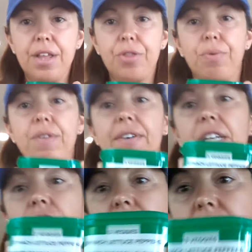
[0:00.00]
3
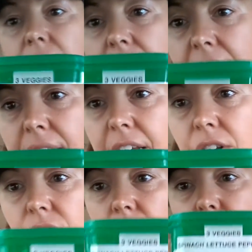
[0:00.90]
veggies, and
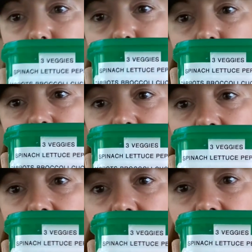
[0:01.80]
here's all the foods that
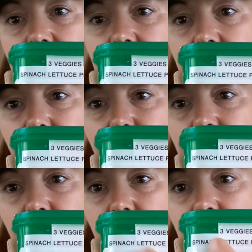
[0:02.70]
I like to eat that are
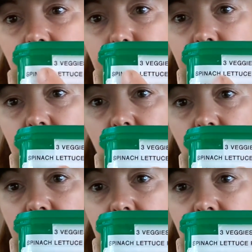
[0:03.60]
veggies.
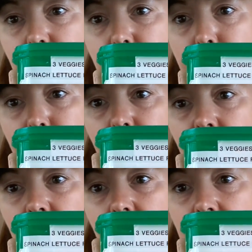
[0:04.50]
Spinach, lettuce,
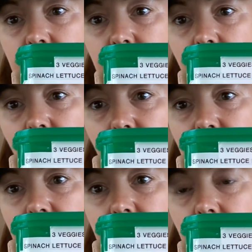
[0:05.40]
peppers,
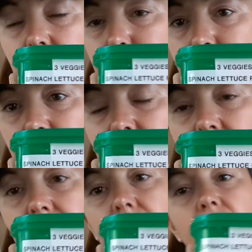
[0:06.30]
celery,
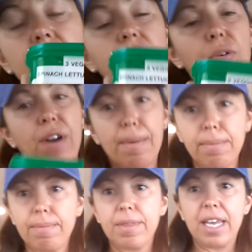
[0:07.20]
asparagus. So when
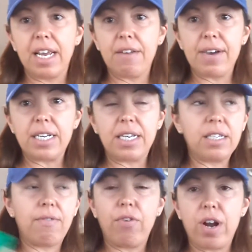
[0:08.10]
I'm thinking of
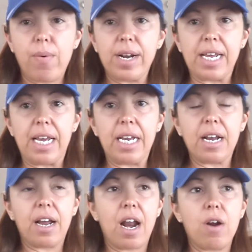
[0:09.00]
ideas of what I want to
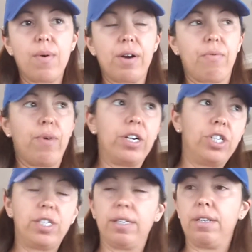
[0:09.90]
eat, and I don't want to
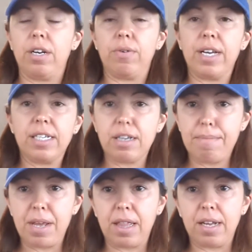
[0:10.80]
rush to, get
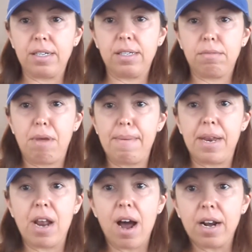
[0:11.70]
something that's maybe
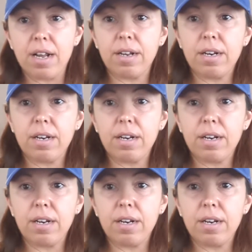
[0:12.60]
not